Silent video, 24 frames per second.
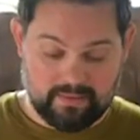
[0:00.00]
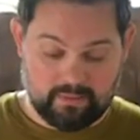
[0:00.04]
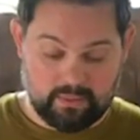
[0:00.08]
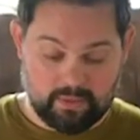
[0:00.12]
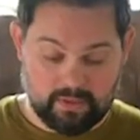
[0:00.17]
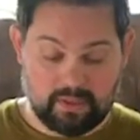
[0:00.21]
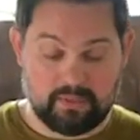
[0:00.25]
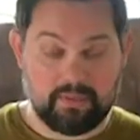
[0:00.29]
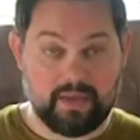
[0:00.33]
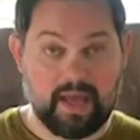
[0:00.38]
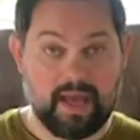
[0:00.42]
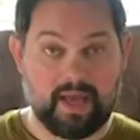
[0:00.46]

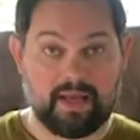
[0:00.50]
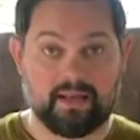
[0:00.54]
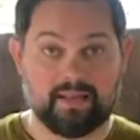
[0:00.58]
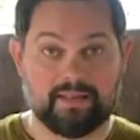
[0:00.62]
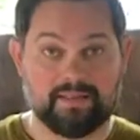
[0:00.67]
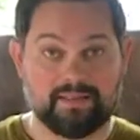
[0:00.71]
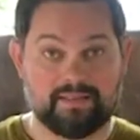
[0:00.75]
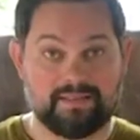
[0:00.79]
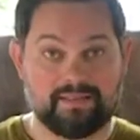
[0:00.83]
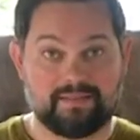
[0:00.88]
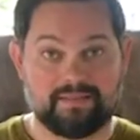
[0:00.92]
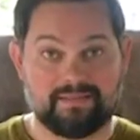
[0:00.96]
really bad
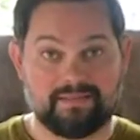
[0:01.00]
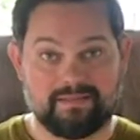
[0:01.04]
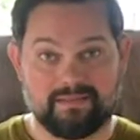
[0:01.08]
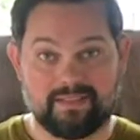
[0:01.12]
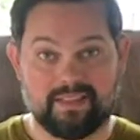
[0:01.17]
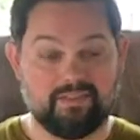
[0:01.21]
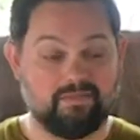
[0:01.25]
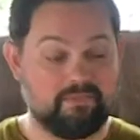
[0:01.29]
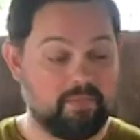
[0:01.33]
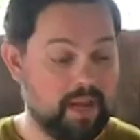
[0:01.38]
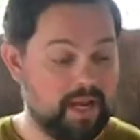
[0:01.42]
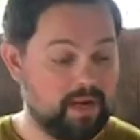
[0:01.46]
and
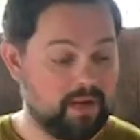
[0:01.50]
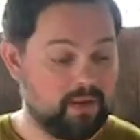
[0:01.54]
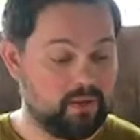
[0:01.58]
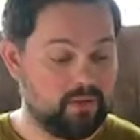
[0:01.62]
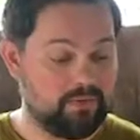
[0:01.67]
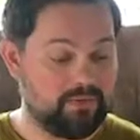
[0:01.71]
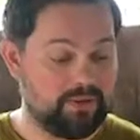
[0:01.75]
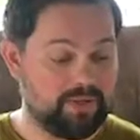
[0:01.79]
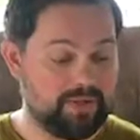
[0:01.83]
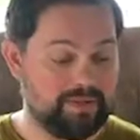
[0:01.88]
leave paint all over